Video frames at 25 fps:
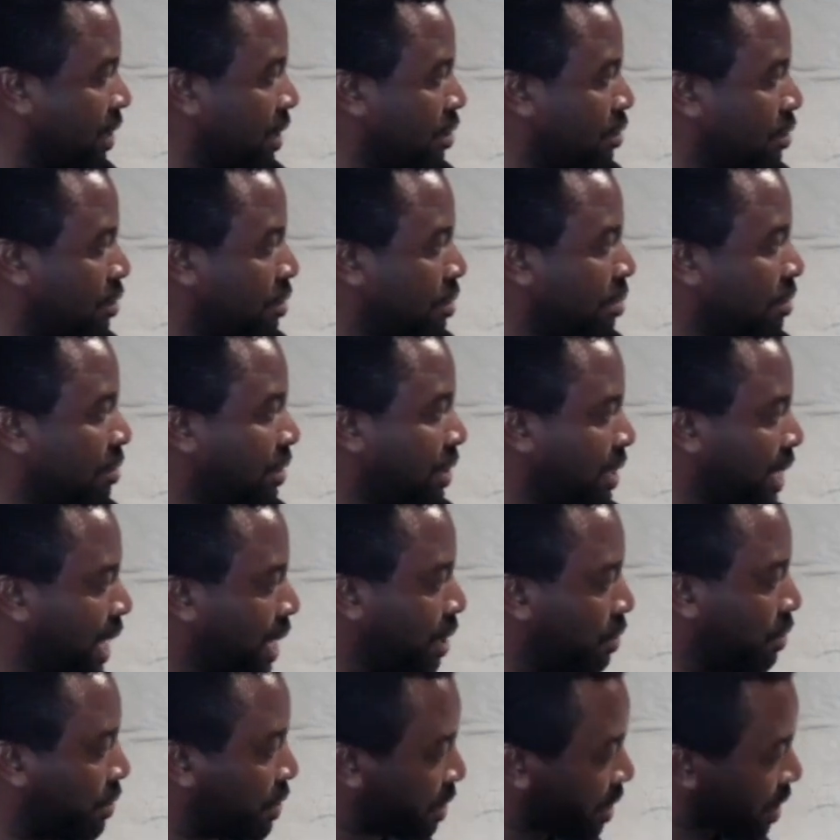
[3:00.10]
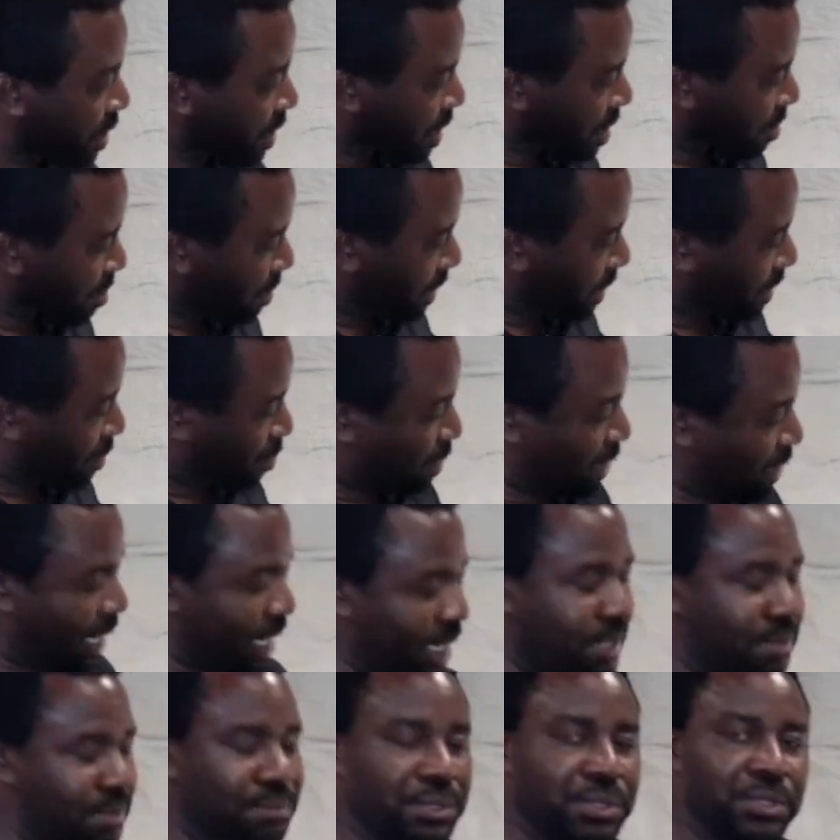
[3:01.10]
if they could remove the tangles, but the
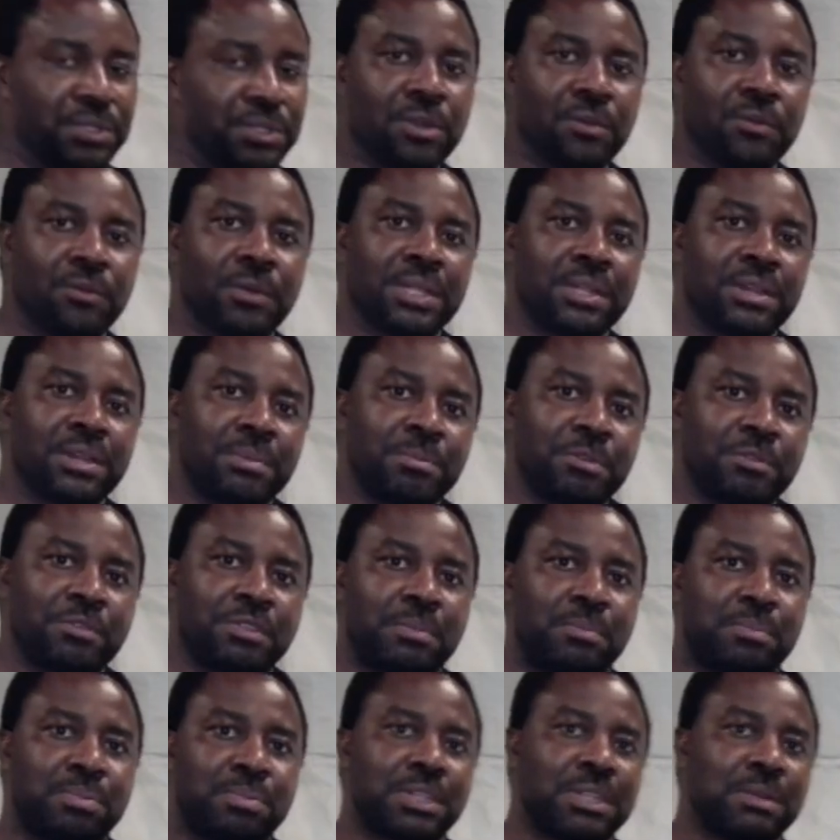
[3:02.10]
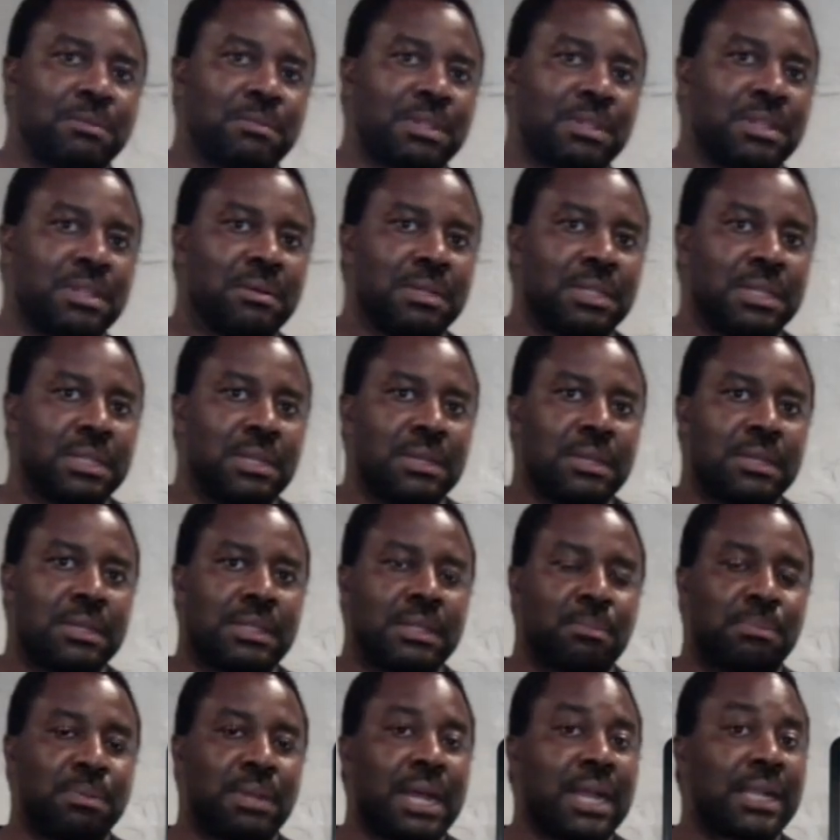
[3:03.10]
plaques for sure. When they removed
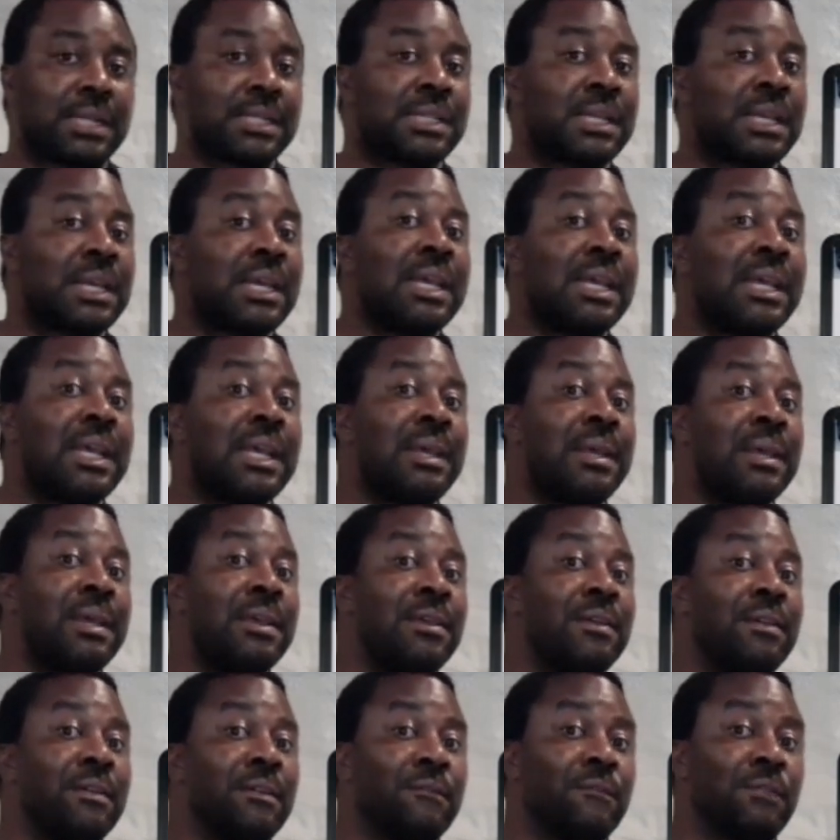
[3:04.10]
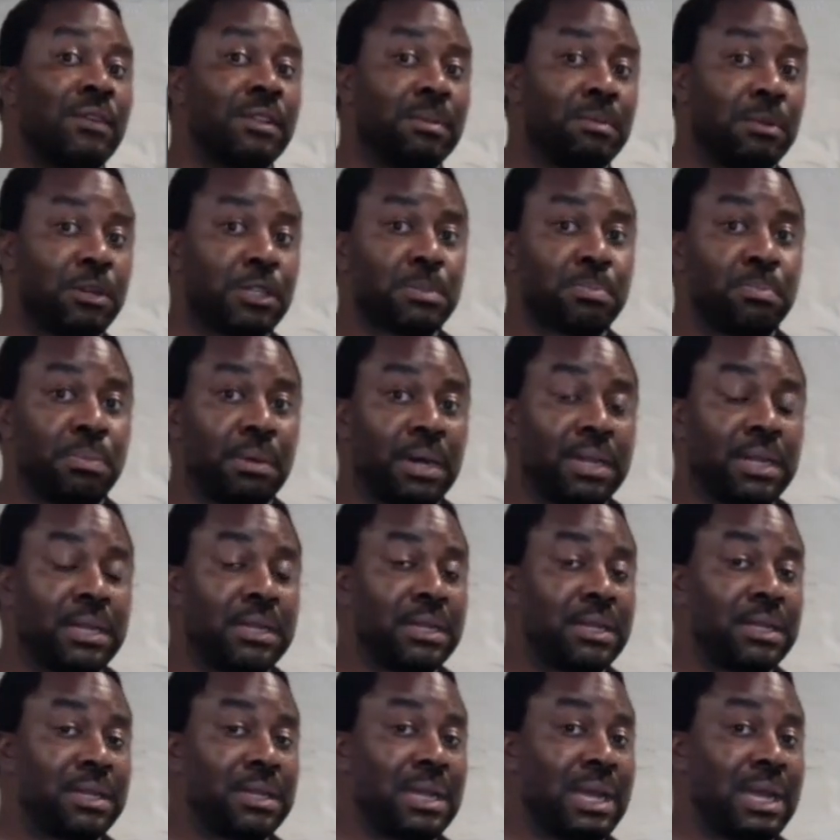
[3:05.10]
the plaques, for the most part, it
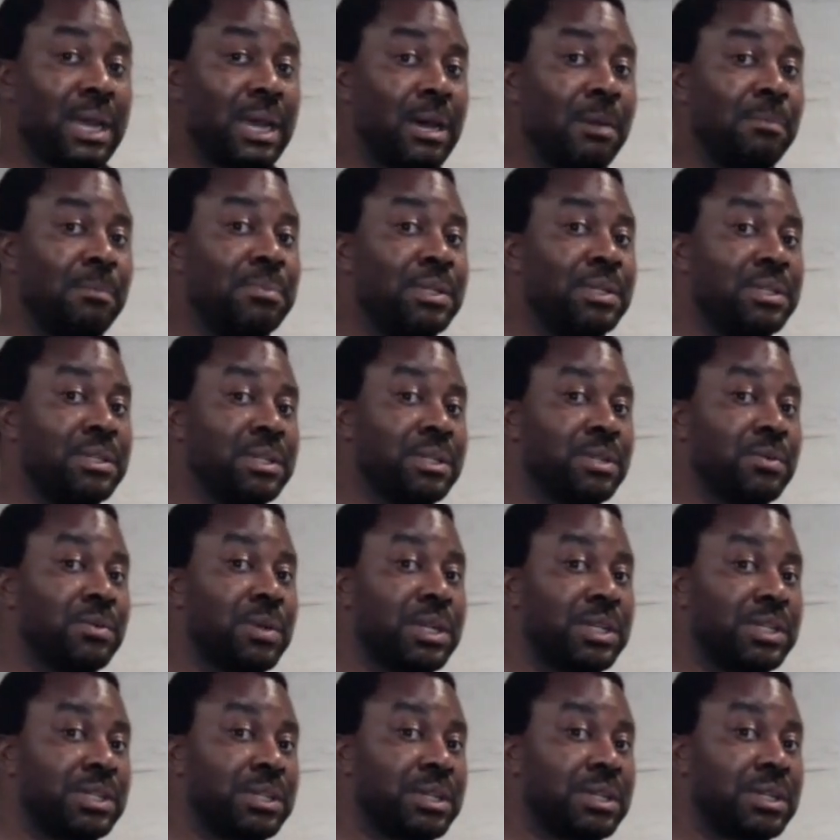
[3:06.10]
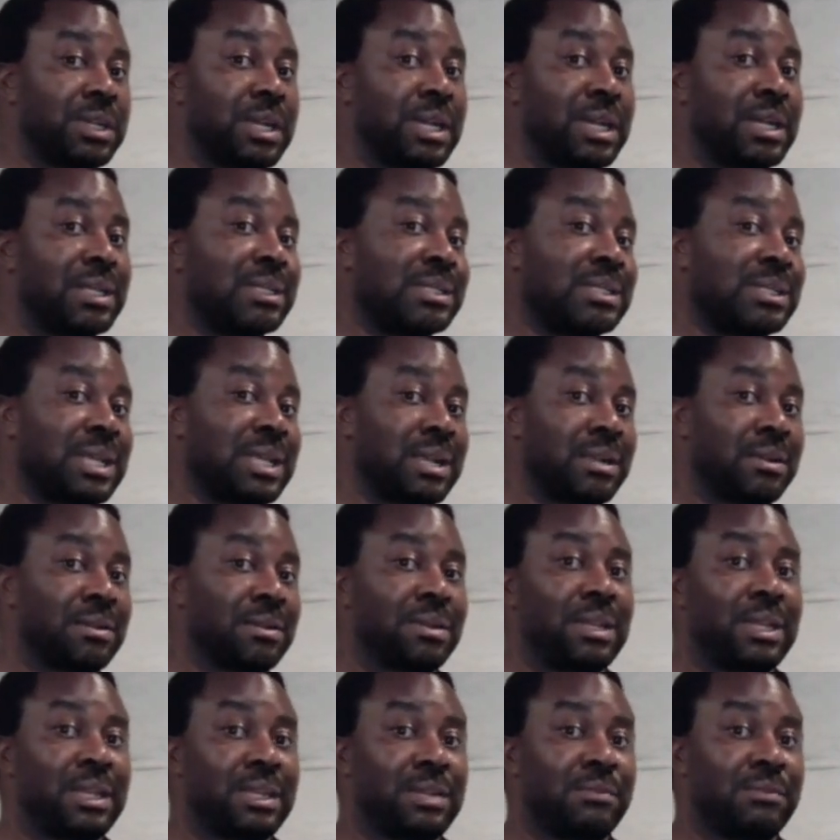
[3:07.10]
didn't help the situation. And
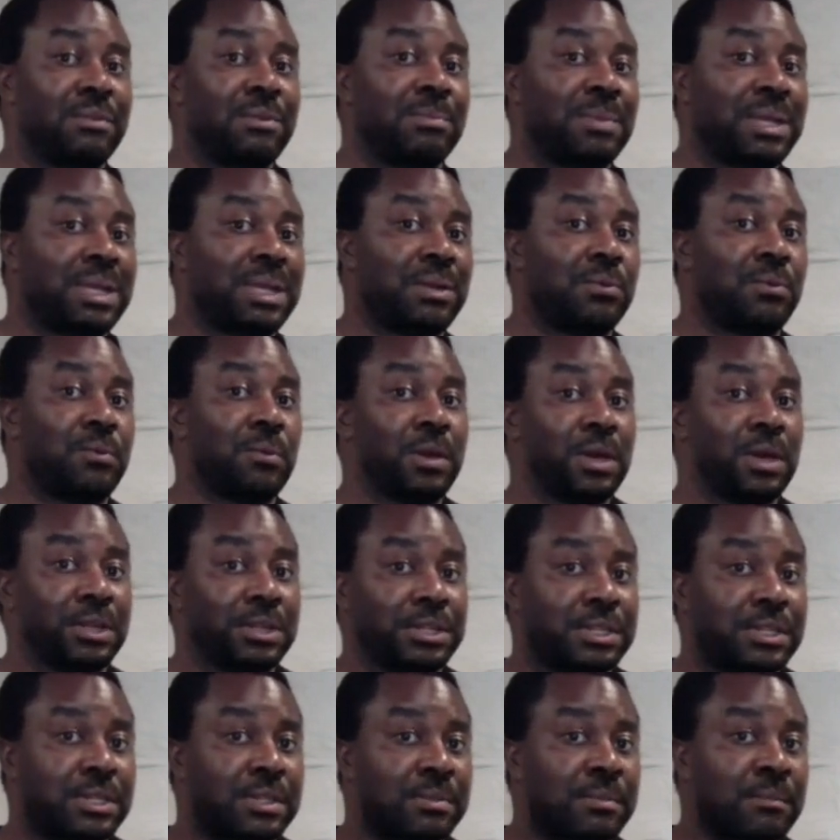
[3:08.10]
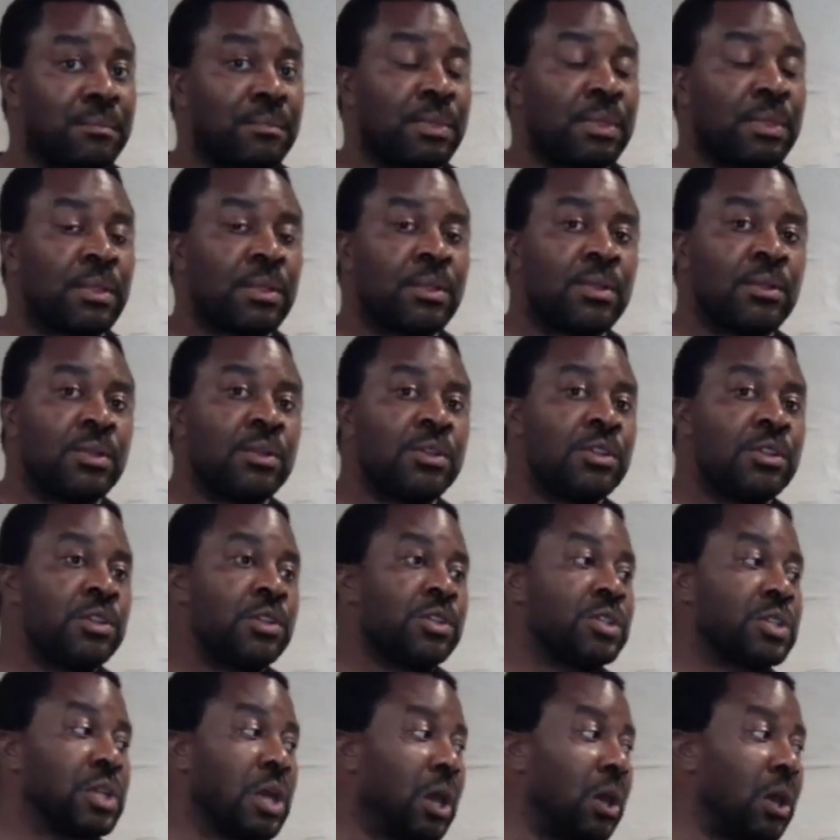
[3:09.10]
secondly, it even made it worse.
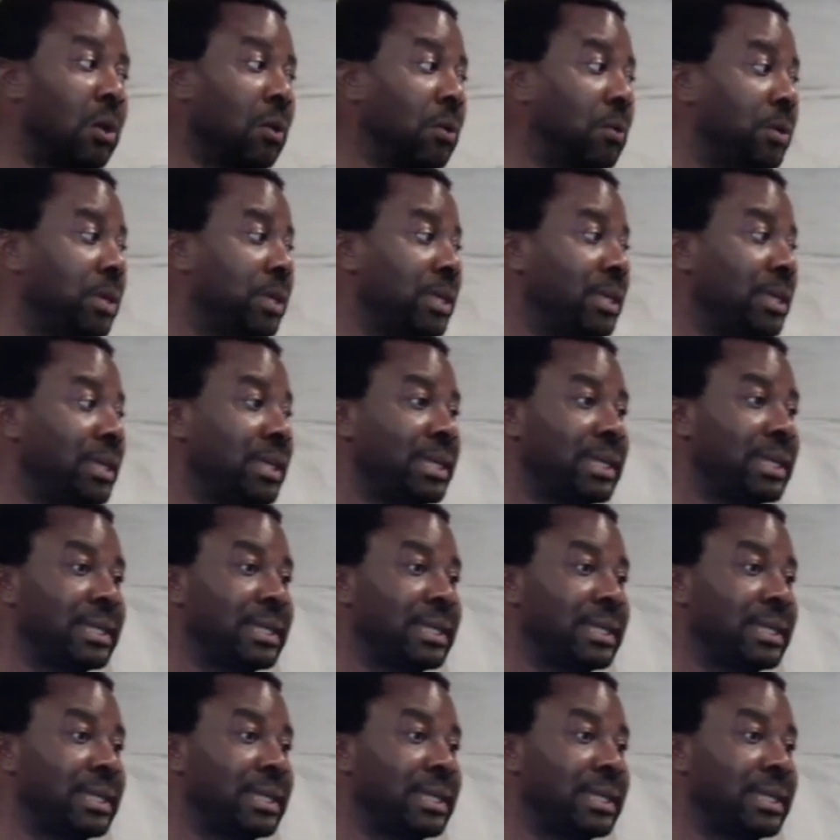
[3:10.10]
So